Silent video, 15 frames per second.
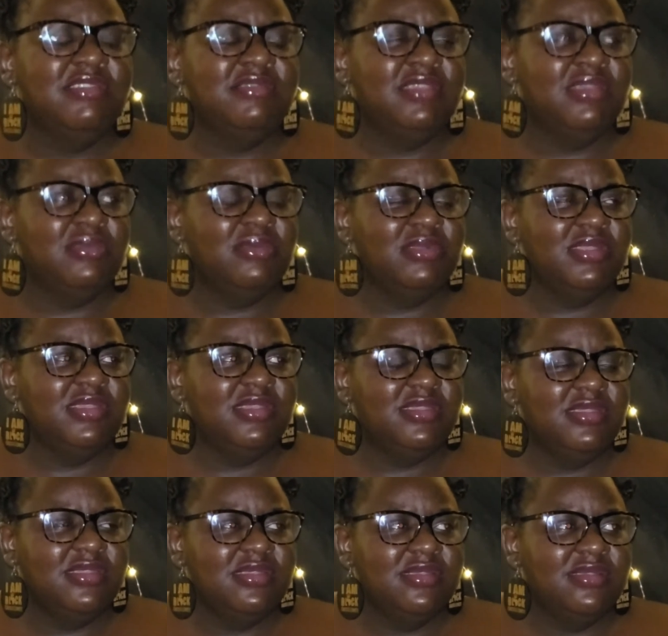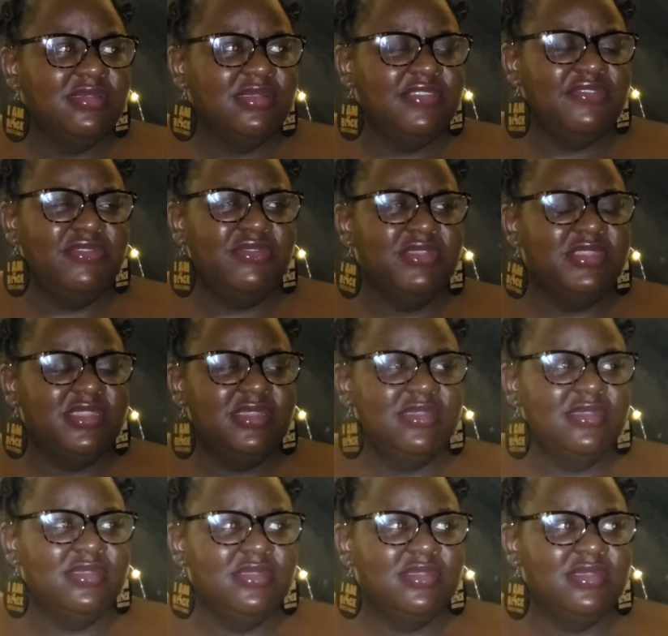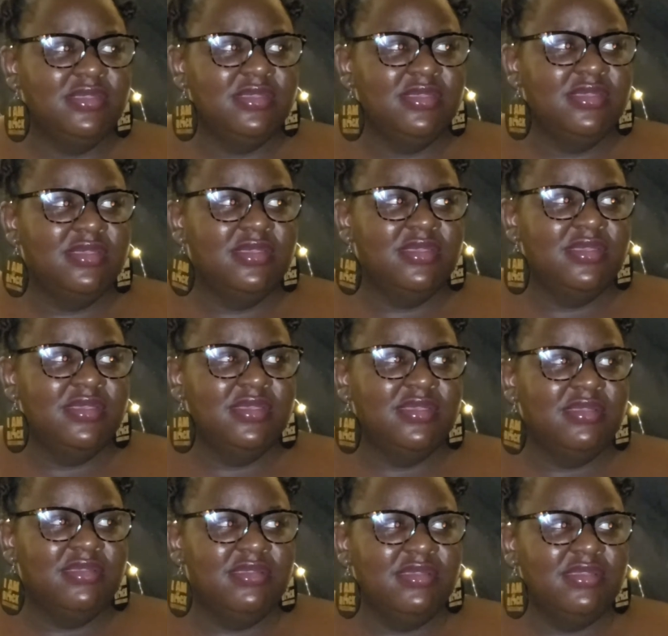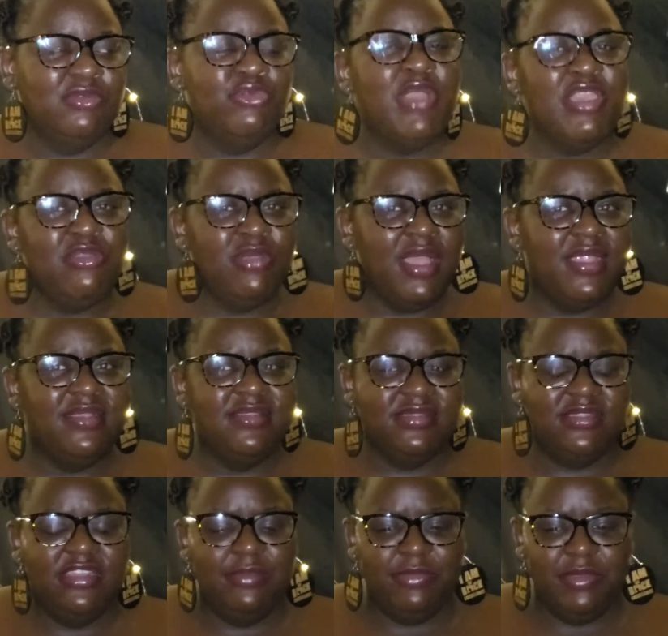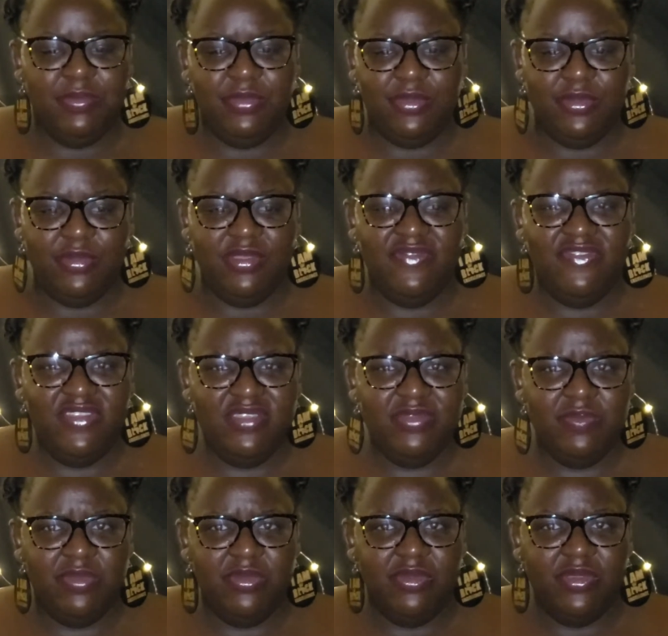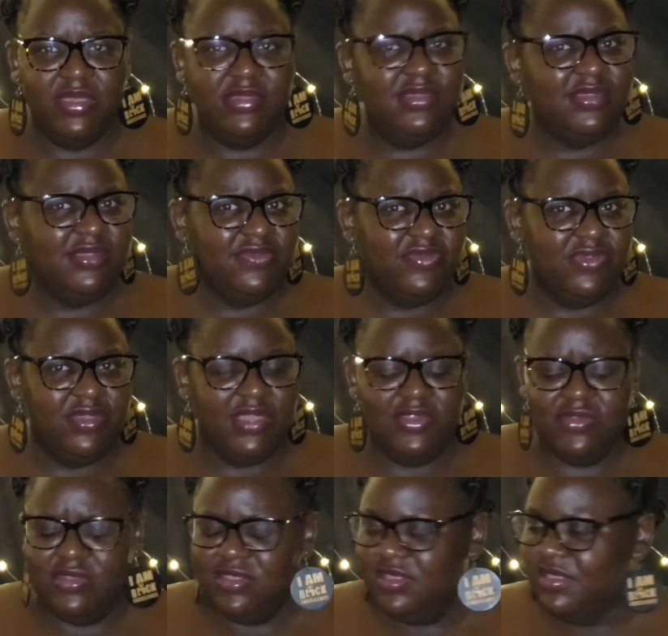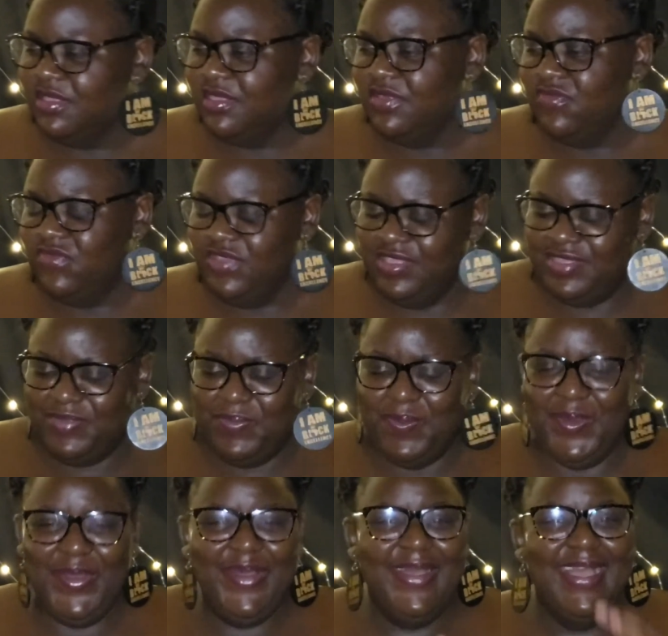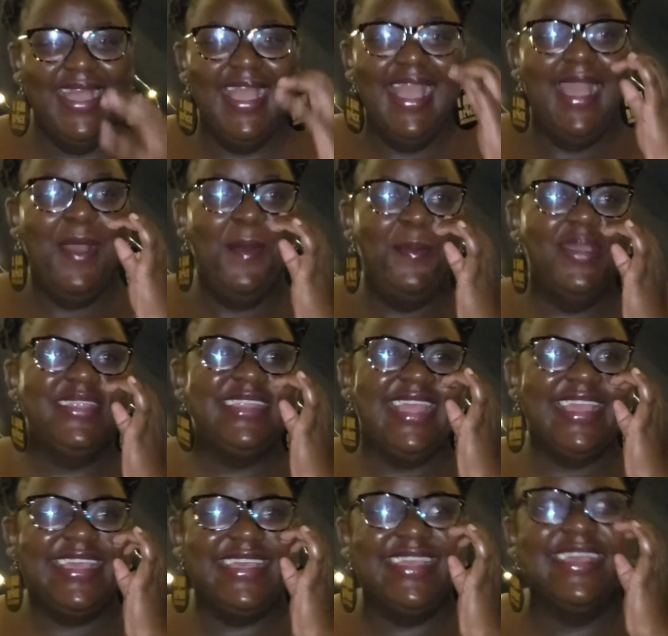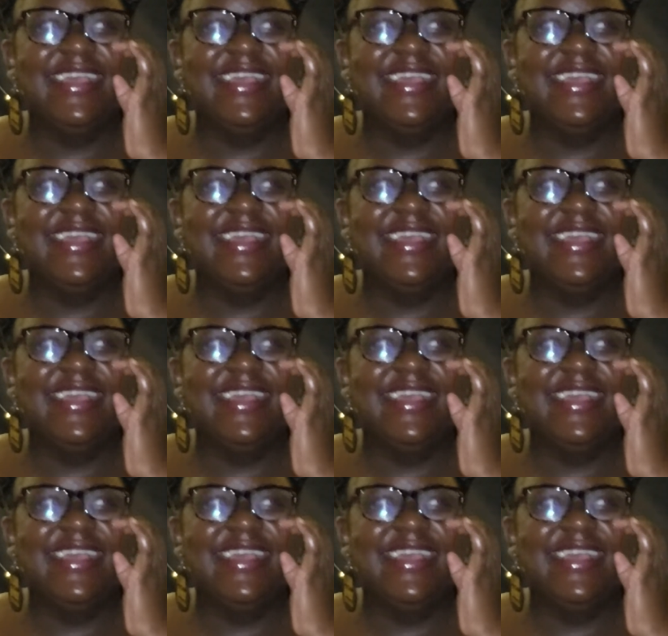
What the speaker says: I've forgotten. Where you can't see the people. Invisible. Is it? I don't think it's invisible. But like,